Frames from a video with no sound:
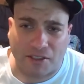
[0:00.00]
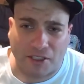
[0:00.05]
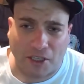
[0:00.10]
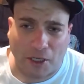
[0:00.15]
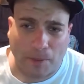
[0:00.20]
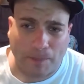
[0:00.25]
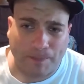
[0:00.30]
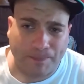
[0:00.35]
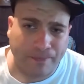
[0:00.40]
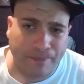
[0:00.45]

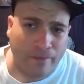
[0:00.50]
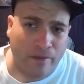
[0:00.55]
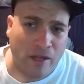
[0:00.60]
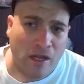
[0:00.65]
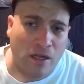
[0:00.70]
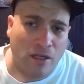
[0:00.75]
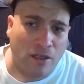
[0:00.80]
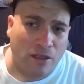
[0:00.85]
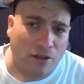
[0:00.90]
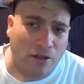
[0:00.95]
So
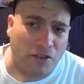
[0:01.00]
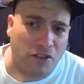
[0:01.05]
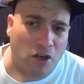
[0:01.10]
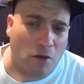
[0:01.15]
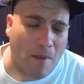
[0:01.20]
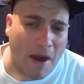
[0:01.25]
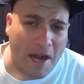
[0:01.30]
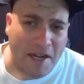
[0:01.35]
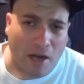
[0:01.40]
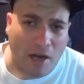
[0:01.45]
those
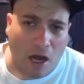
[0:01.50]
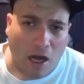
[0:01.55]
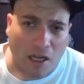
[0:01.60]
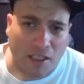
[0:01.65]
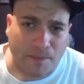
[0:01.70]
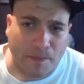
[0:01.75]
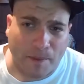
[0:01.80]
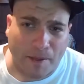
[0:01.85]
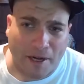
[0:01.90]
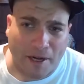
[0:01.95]
aren't my
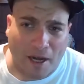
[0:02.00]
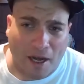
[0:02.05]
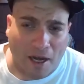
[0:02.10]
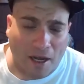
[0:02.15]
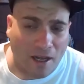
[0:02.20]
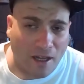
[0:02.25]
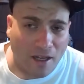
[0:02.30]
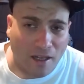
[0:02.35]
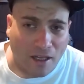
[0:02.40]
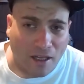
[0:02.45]
dogs, but
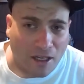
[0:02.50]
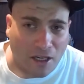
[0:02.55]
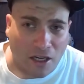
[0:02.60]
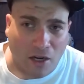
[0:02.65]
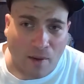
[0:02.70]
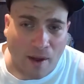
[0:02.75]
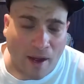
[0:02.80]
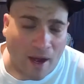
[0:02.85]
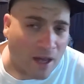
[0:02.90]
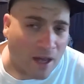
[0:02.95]
uh, you
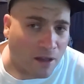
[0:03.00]
know what?